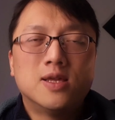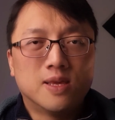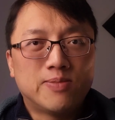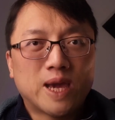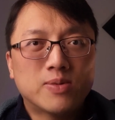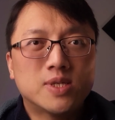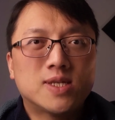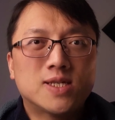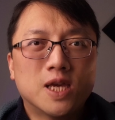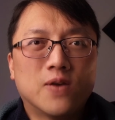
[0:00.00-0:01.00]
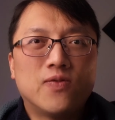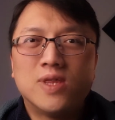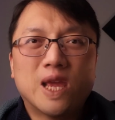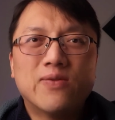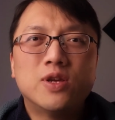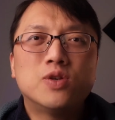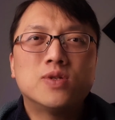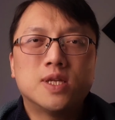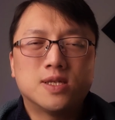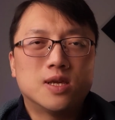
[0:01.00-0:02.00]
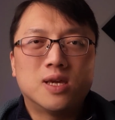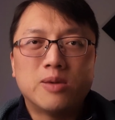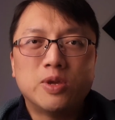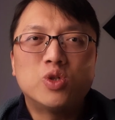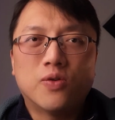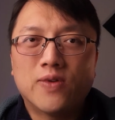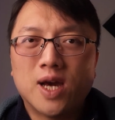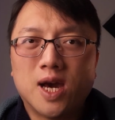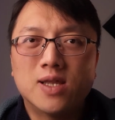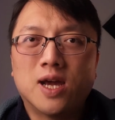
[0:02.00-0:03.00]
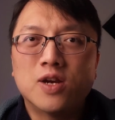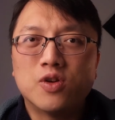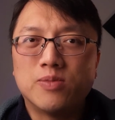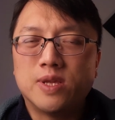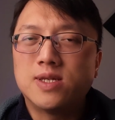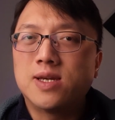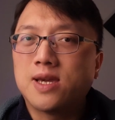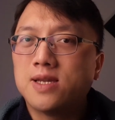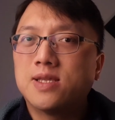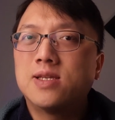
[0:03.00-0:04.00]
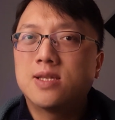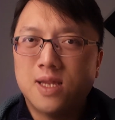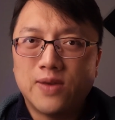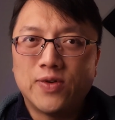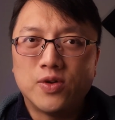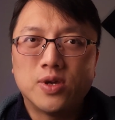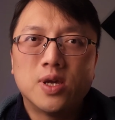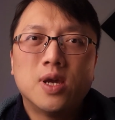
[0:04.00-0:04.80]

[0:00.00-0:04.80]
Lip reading: The Bible itself never uses the image of God argument against slavery.